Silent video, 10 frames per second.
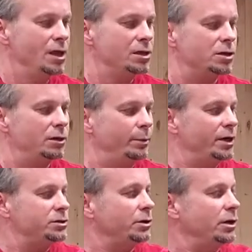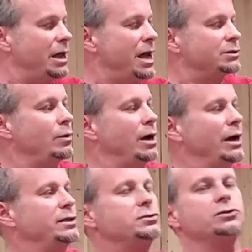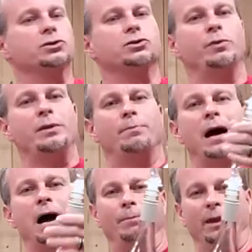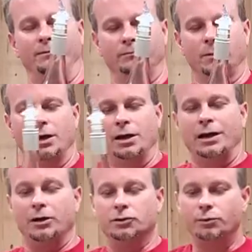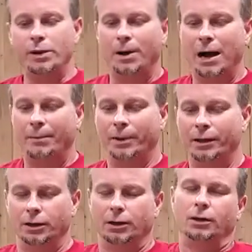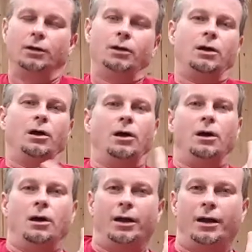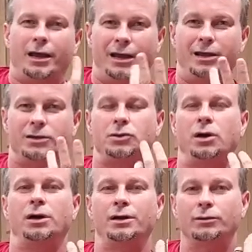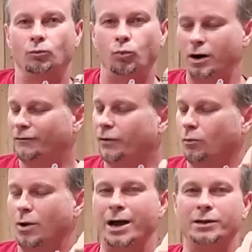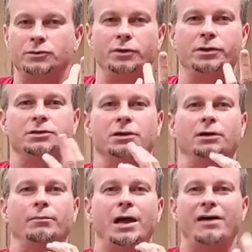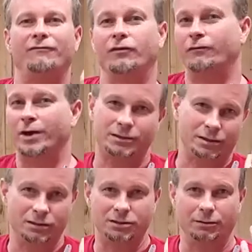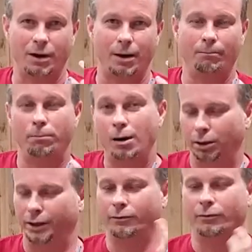it's going to bring us to our last wine. This is our Sweet Poppy. Now, our Sweet Poppy is one of our wines with some effervescence, some bubbly